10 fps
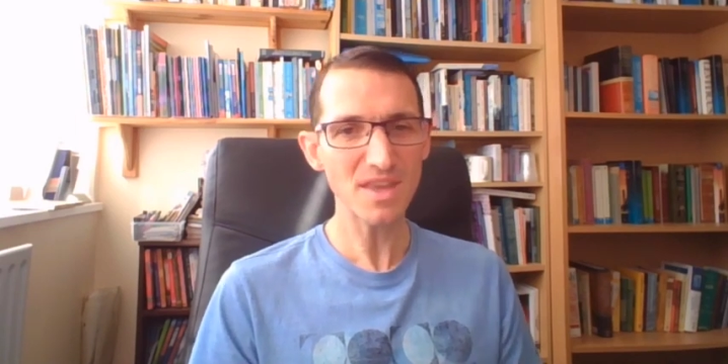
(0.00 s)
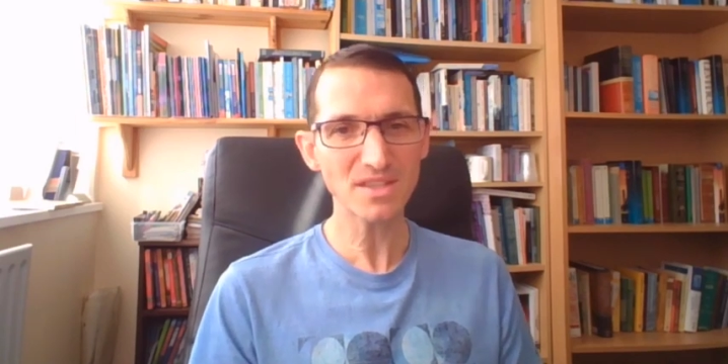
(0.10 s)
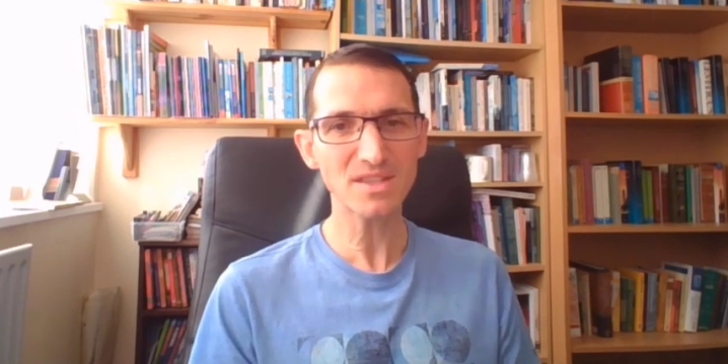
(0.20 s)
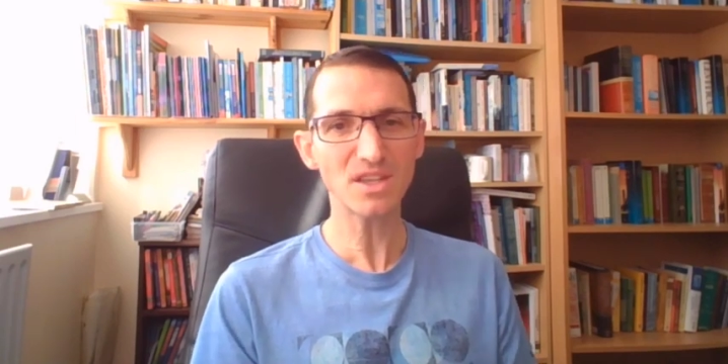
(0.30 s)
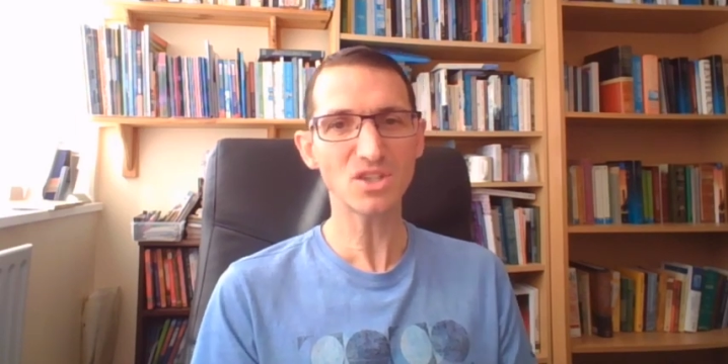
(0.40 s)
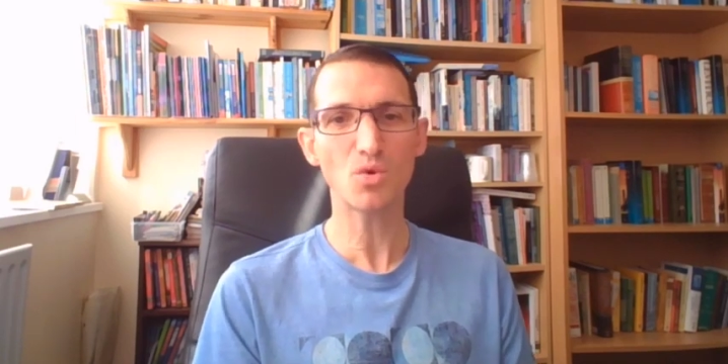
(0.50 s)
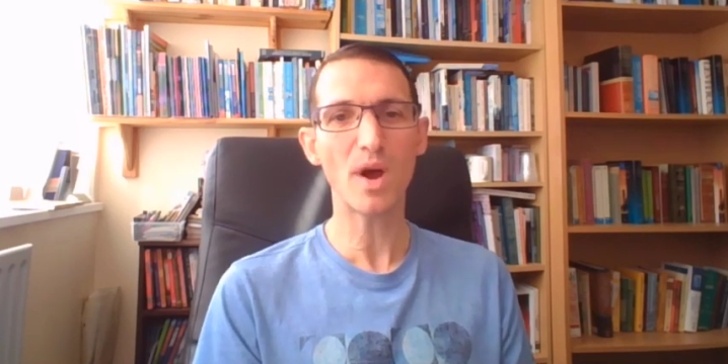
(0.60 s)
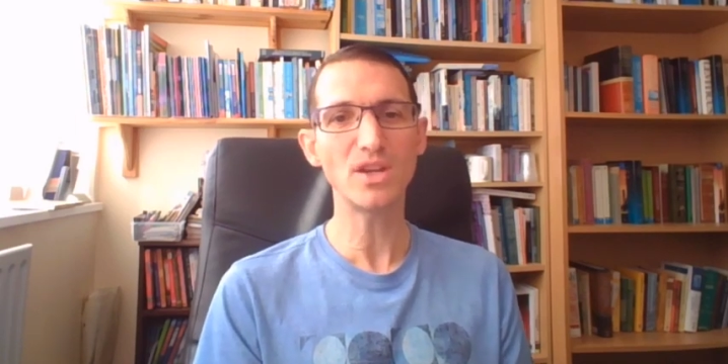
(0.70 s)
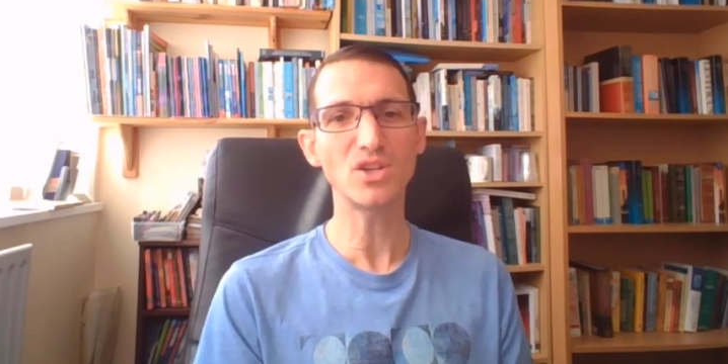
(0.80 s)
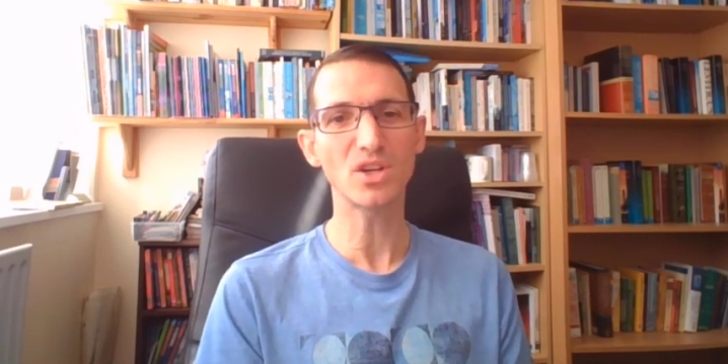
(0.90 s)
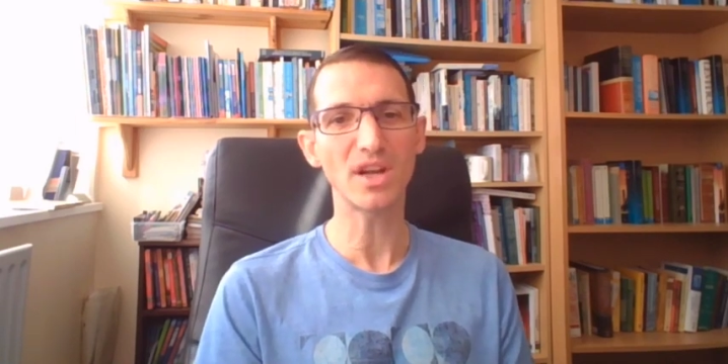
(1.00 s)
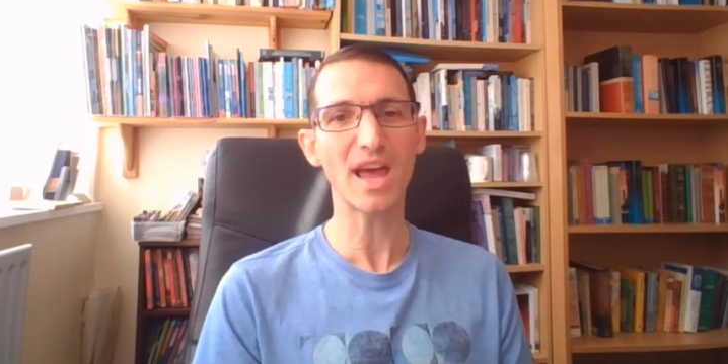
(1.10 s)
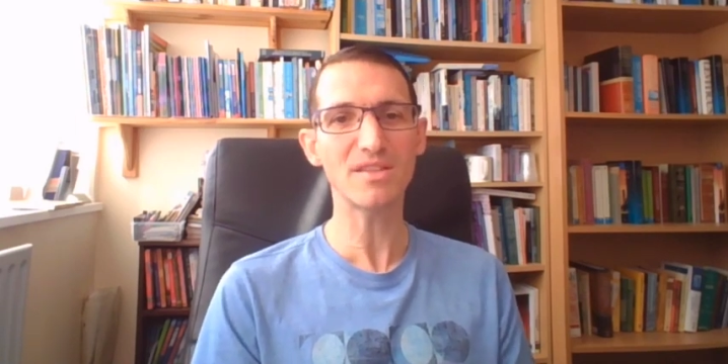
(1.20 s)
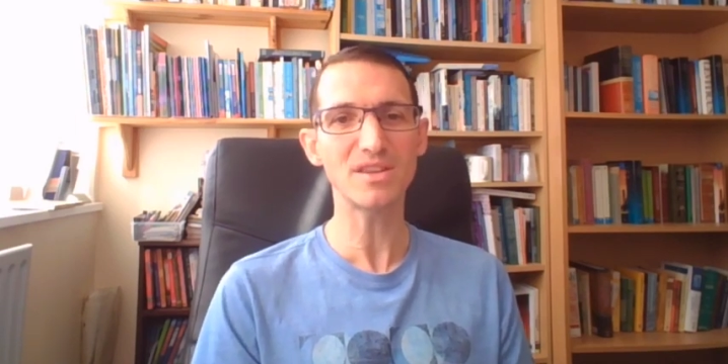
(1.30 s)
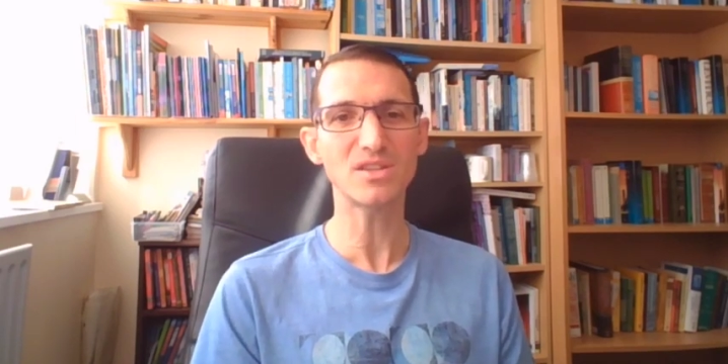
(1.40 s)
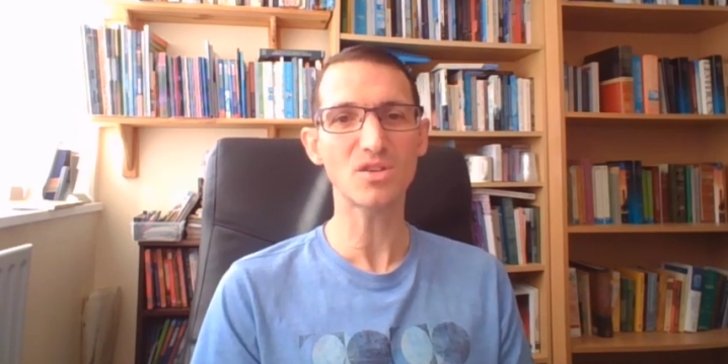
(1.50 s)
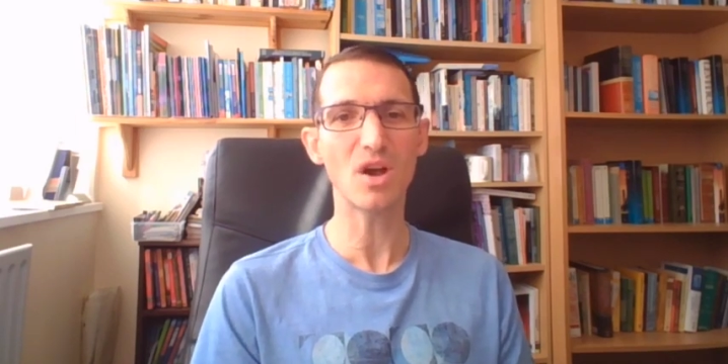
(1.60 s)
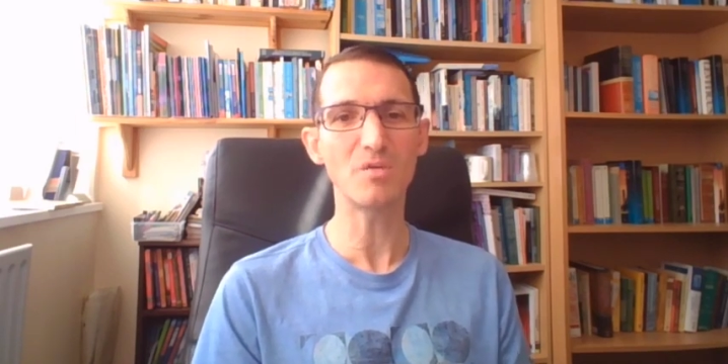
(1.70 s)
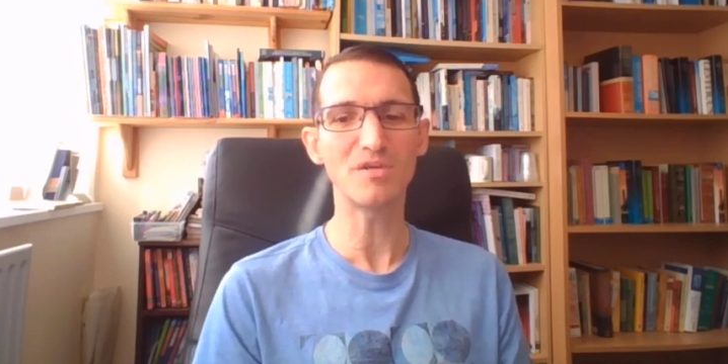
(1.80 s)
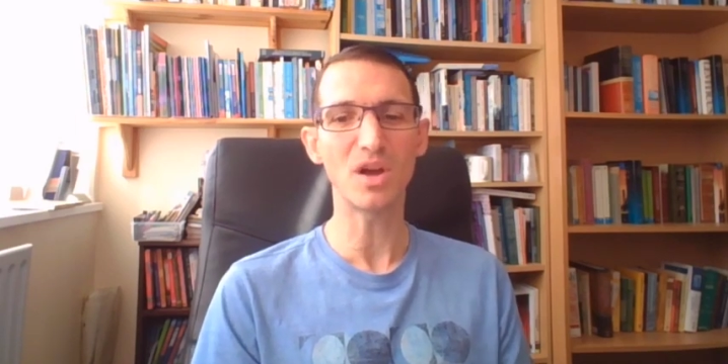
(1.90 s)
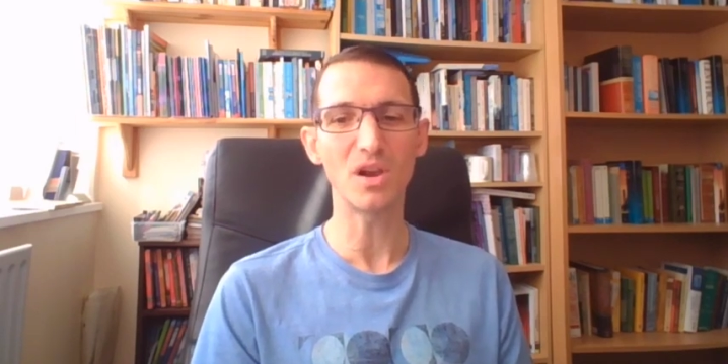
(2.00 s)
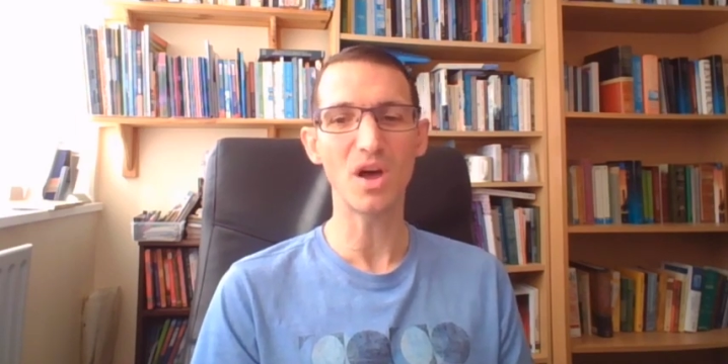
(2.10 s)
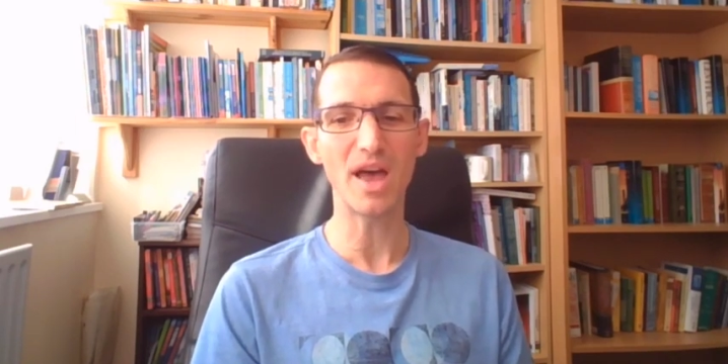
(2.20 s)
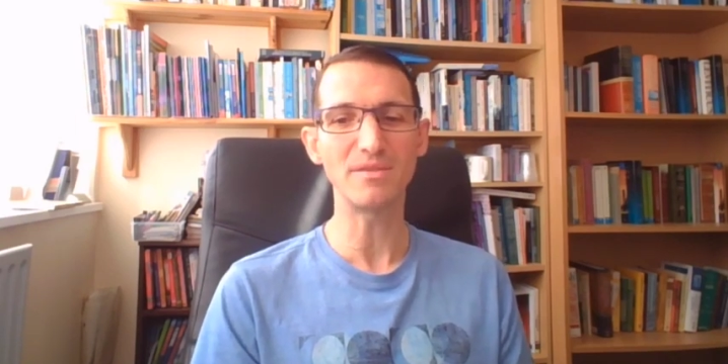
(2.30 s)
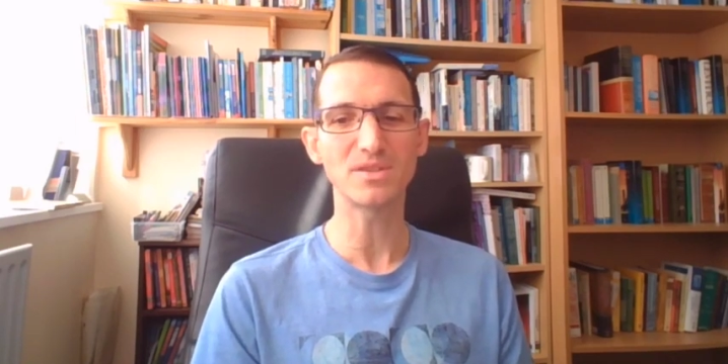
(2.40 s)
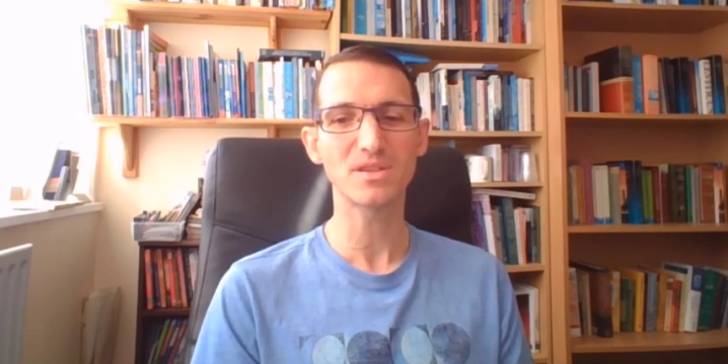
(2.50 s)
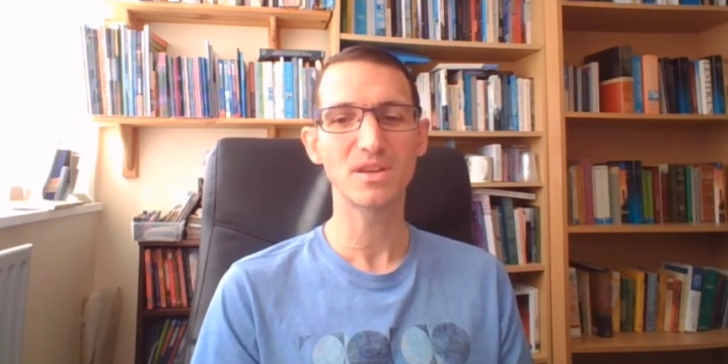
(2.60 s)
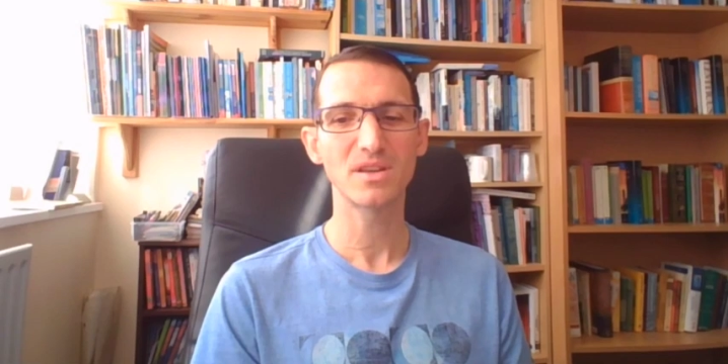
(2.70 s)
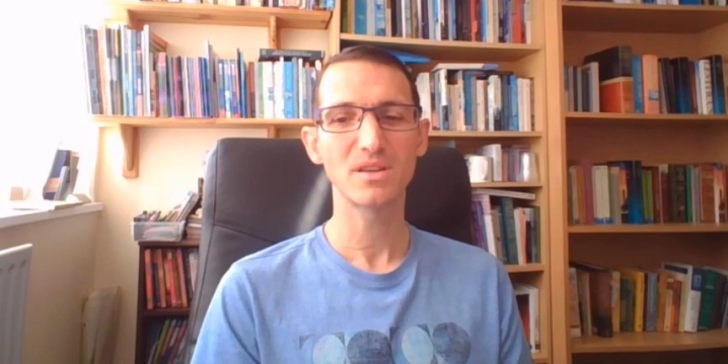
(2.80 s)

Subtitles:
this situation at this time of our lives?